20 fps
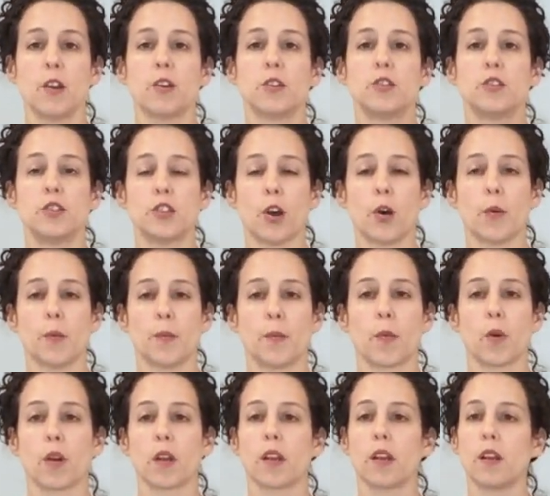So
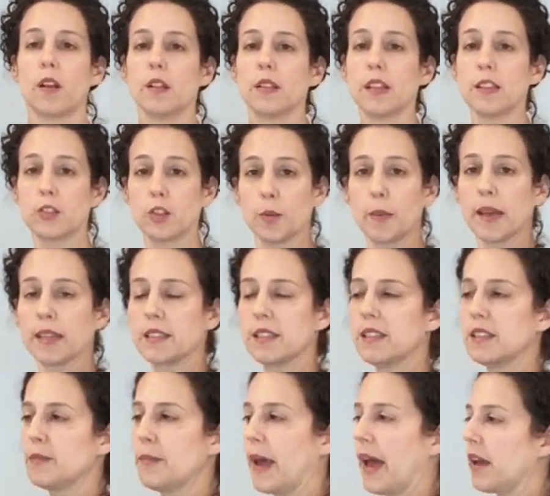let's go back to
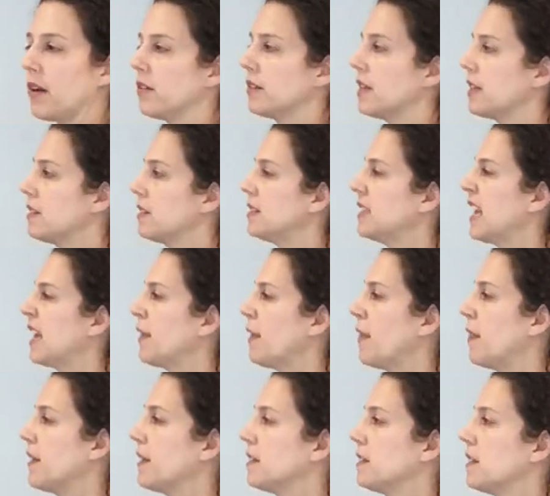this pattern. Let's say
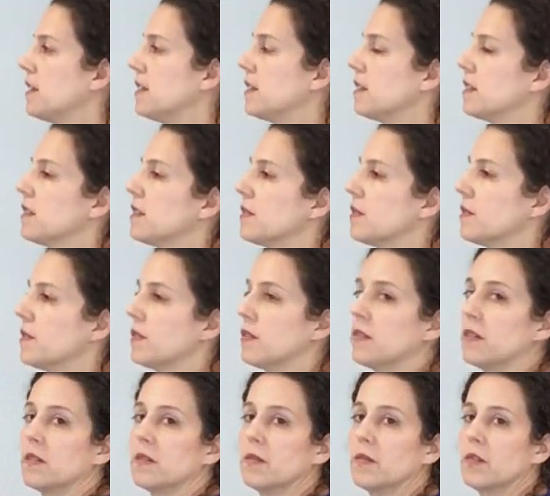that this is
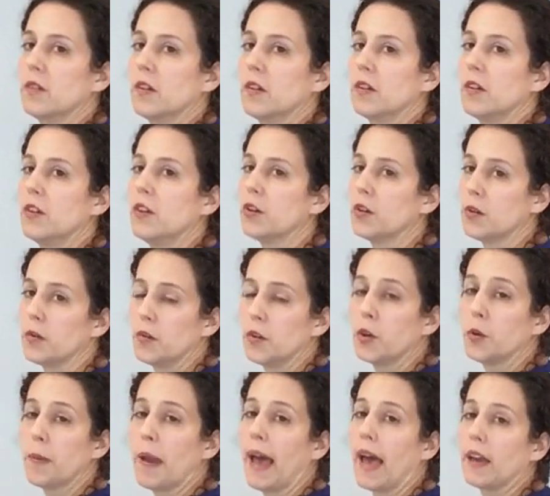
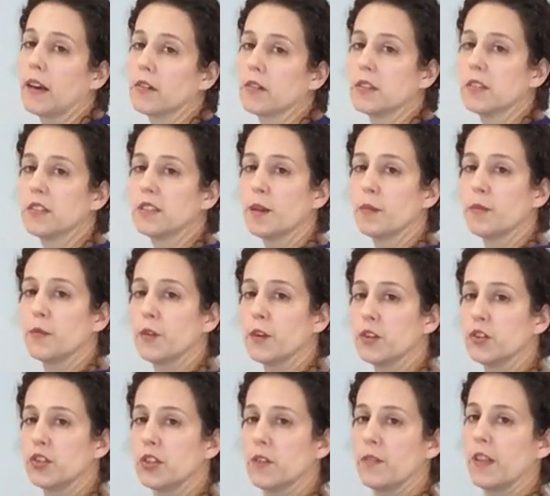your pattern, some
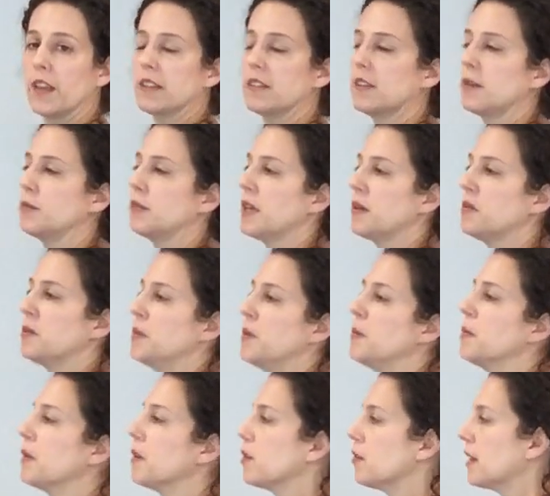version of this. Sometimes
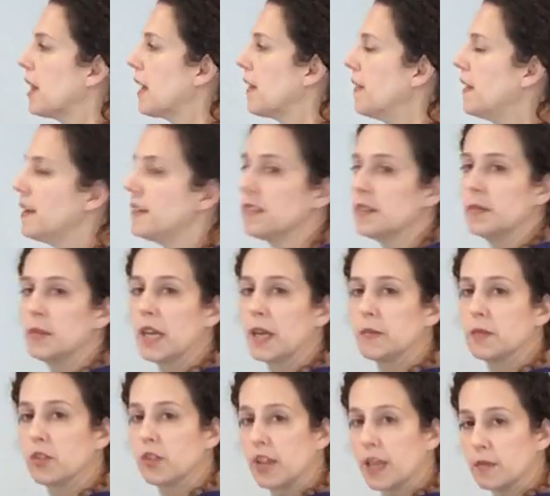people are like this,
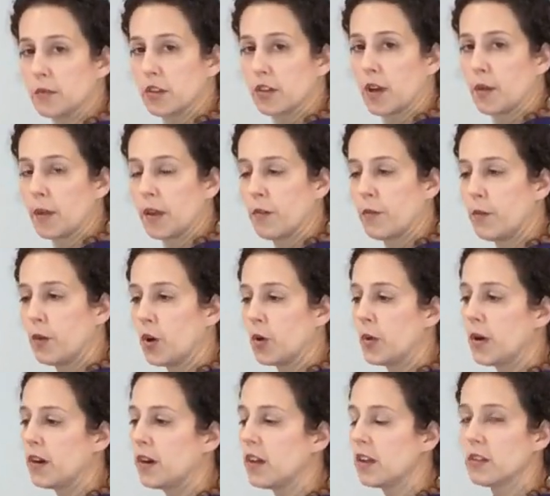sometimes their hips are coming
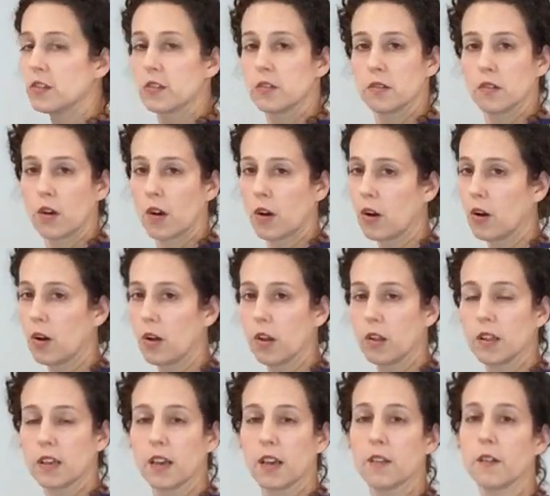forward. It's
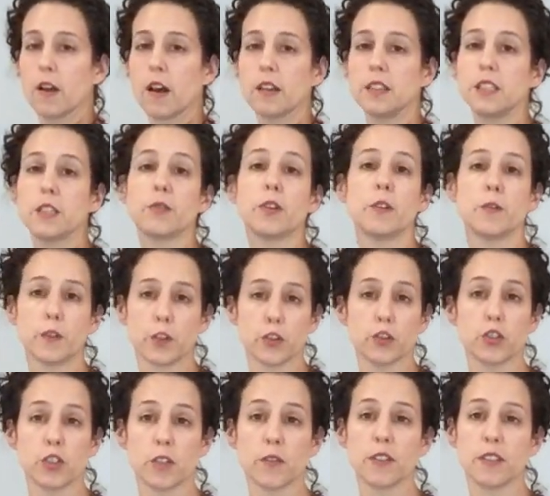all a different
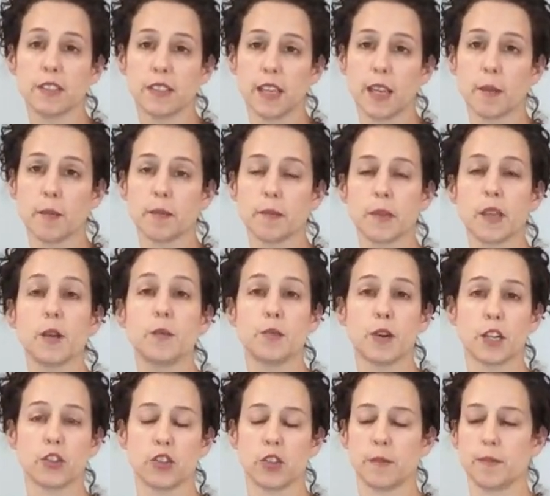version of the same
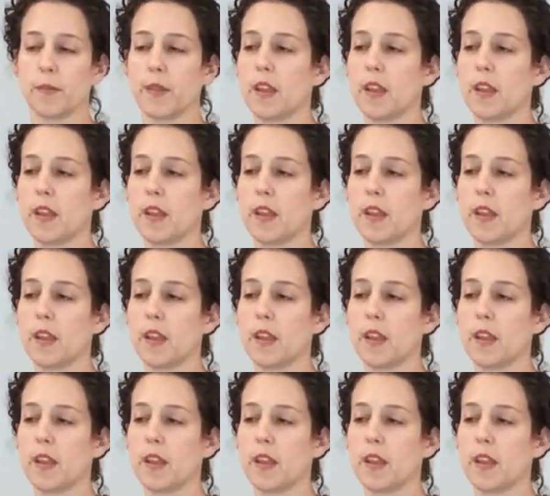compression.